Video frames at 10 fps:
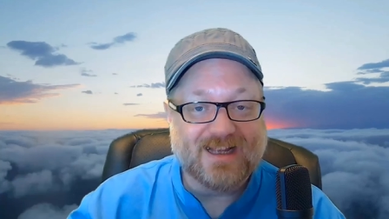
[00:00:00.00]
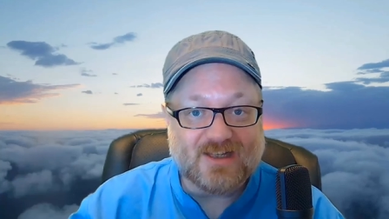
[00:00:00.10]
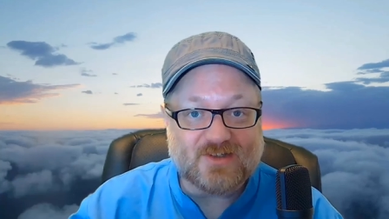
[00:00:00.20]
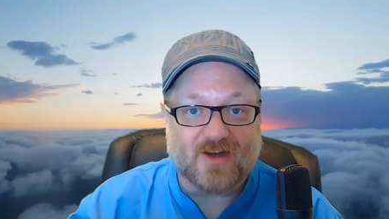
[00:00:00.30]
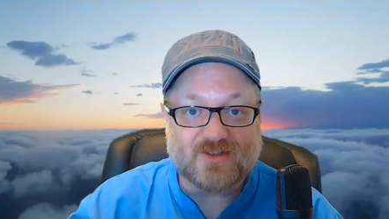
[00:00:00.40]

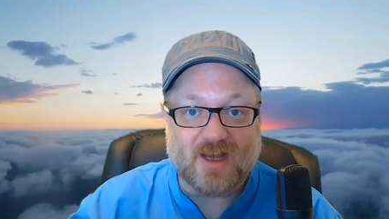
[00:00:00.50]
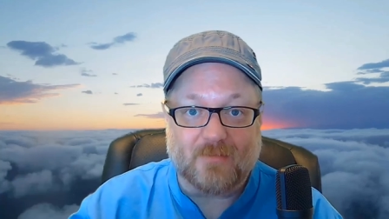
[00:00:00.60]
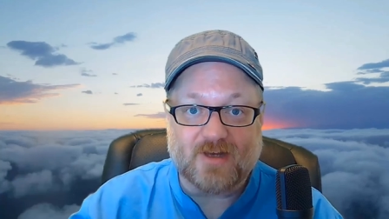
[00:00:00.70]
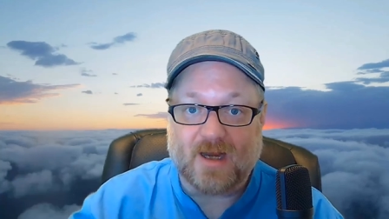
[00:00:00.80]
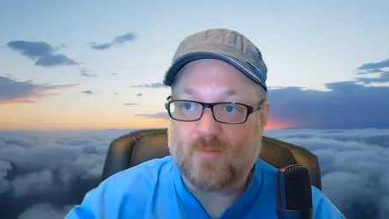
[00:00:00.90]
is our
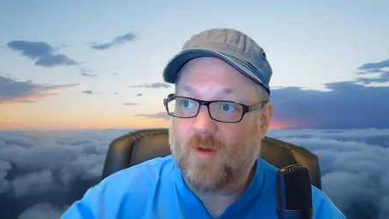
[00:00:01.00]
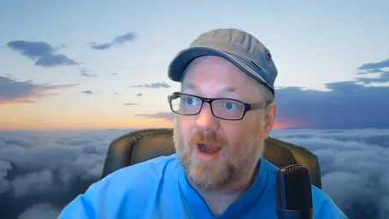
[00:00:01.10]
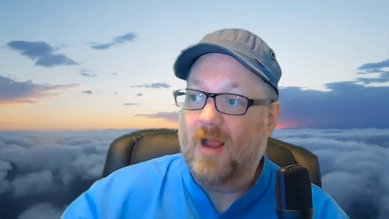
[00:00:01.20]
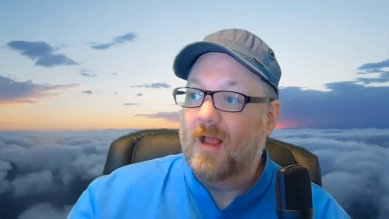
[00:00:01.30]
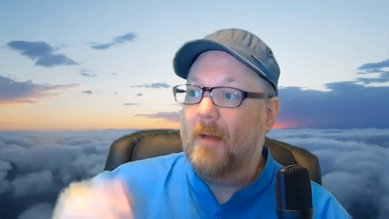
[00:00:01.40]
subject,
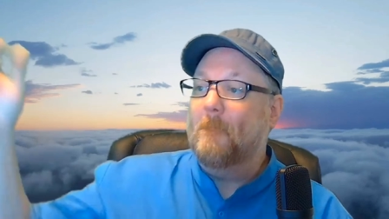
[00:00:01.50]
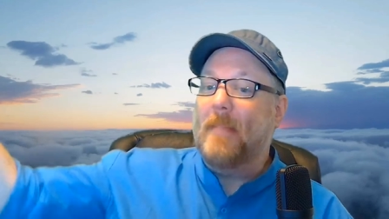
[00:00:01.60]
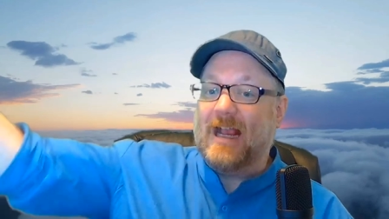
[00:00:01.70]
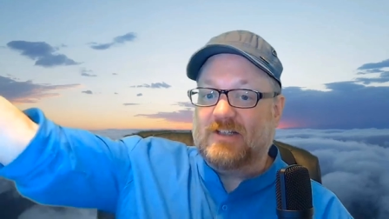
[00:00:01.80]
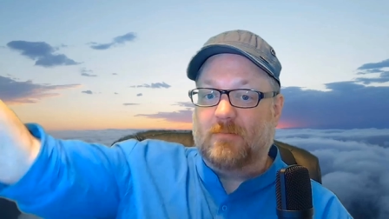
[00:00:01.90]
where
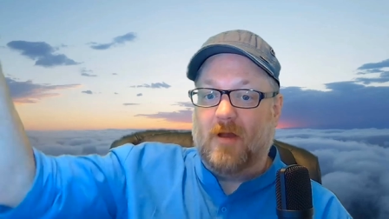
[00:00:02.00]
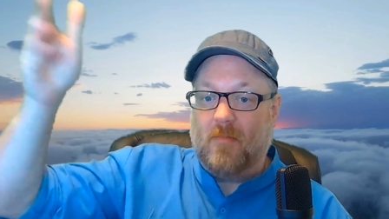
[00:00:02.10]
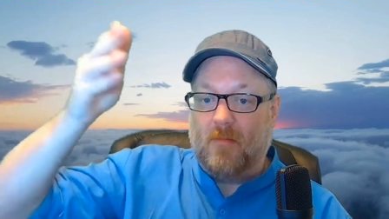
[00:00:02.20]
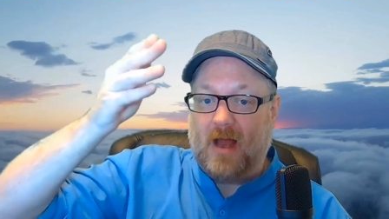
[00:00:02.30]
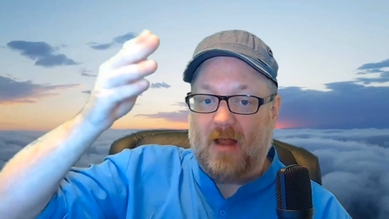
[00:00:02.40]
maximum
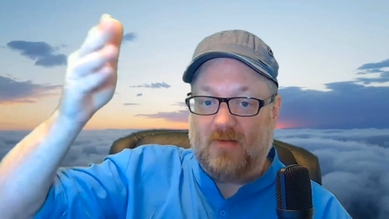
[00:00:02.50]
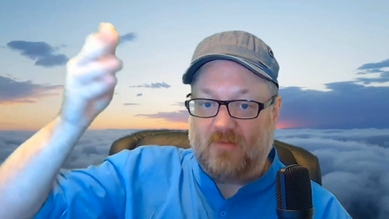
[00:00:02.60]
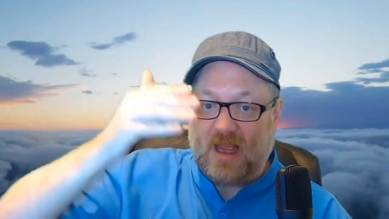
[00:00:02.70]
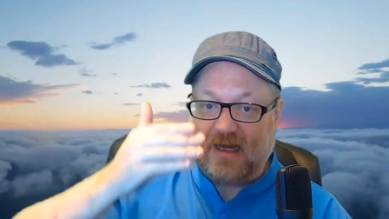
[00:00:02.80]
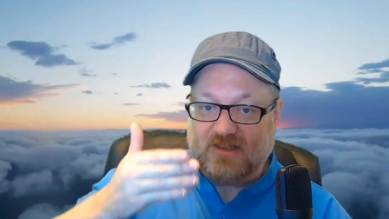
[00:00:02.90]
amount of
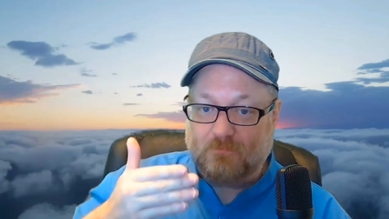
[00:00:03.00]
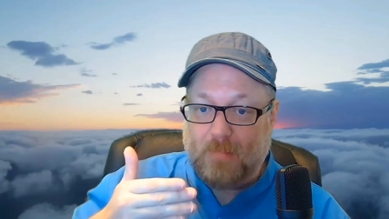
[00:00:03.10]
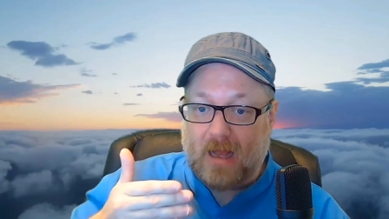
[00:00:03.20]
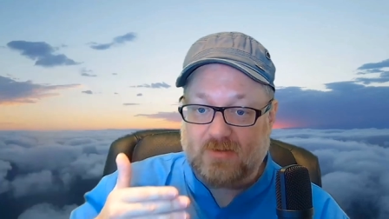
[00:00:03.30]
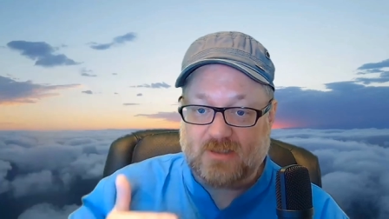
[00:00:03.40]
light is
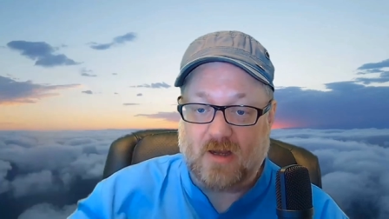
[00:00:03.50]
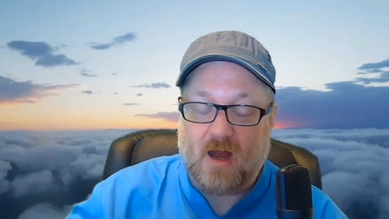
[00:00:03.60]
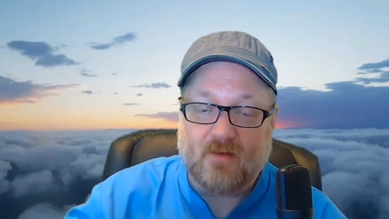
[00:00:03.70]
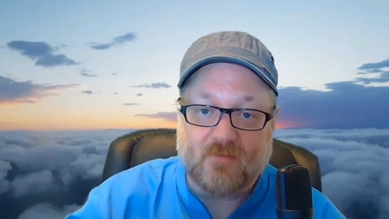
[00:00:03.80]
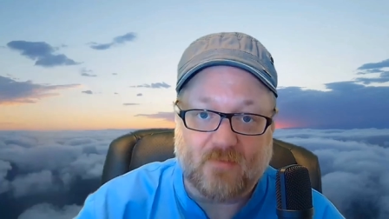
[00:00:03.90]
bouncing
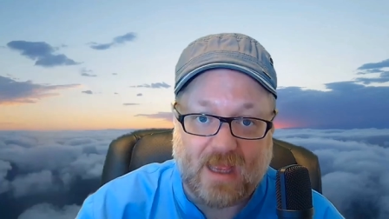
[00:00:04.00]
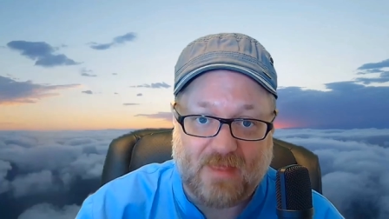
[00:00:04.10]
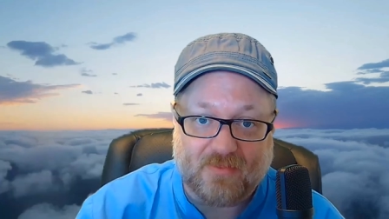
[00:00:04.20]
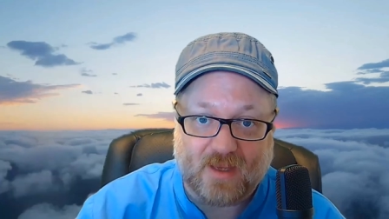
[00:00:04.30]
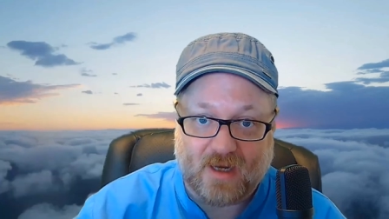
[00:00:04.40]
off of
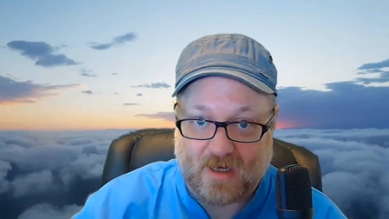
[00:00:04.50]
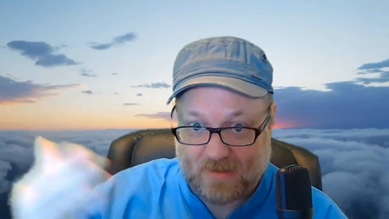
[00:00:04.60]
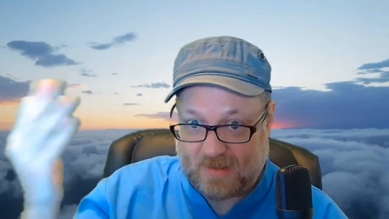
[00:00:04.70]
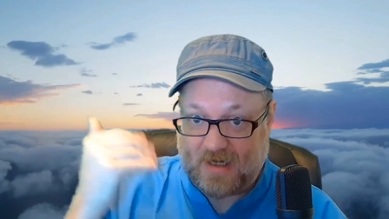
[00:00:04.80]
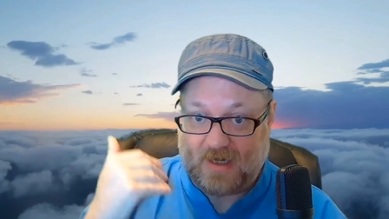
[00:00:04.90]
that thing
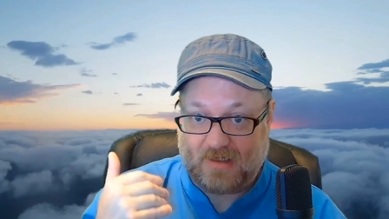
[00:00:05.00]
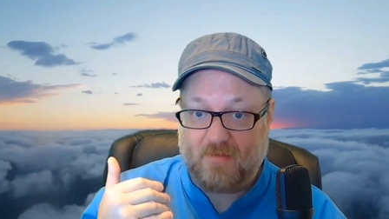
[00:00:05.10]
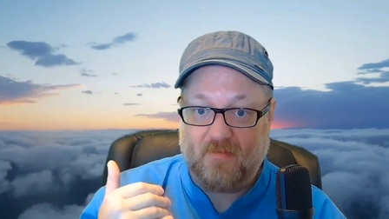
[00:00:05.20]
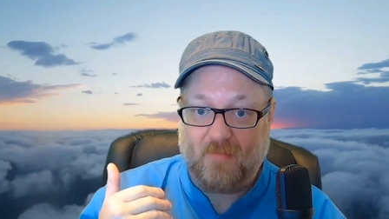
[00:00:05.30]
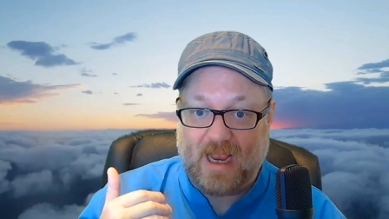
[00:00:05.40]
and
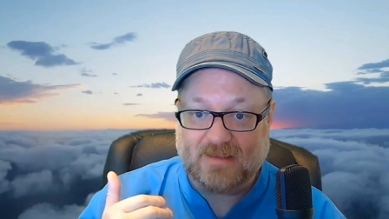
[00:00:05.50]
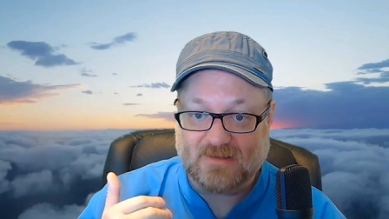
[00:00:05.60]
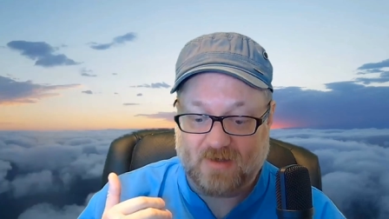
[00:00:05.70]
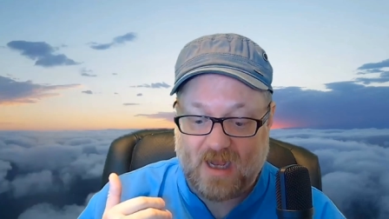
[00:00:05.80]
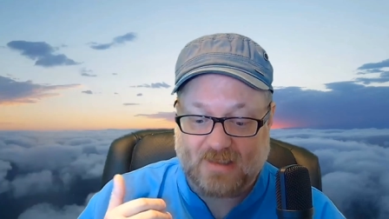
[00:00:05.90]
coming back
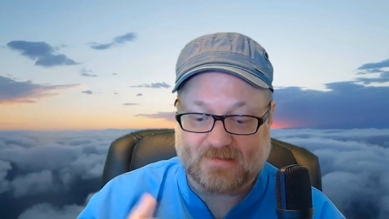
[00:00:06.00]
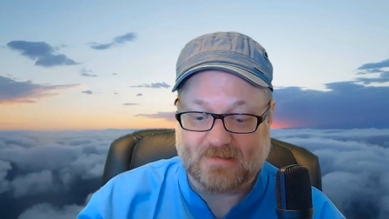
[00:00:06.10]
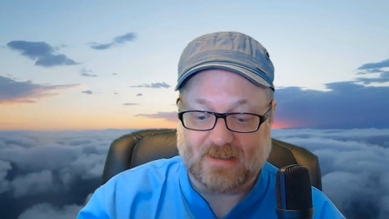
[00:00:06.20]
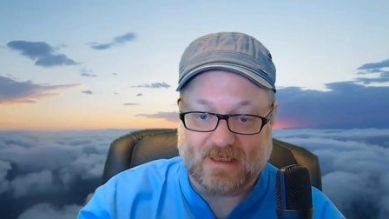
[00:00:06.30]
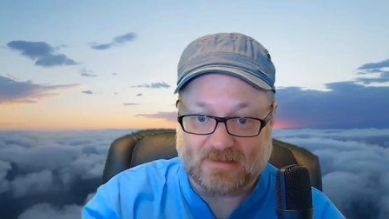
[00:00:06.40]
to us
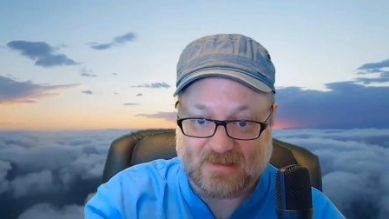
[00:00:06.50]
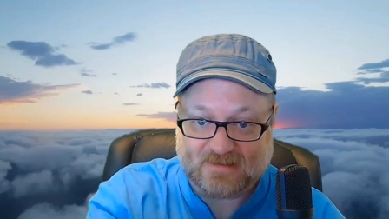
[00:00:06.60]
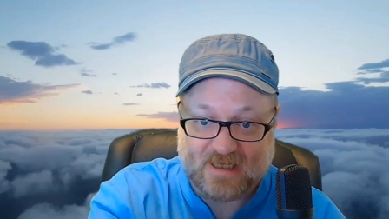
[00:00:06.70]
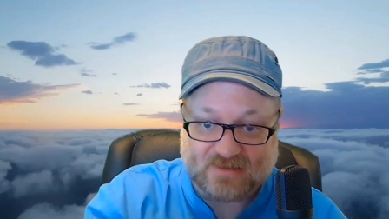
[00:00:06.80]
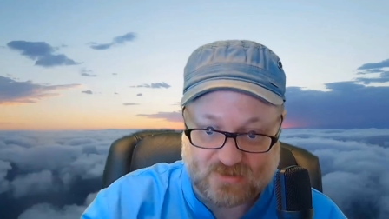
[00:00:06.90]
and to hit the
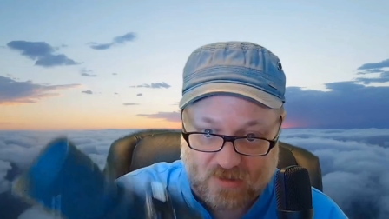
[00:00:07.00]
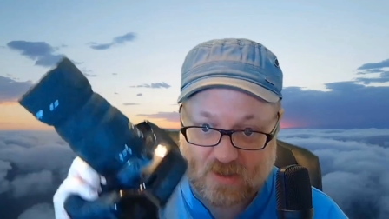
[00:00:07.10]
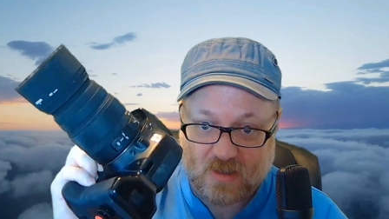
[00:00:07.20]
sensor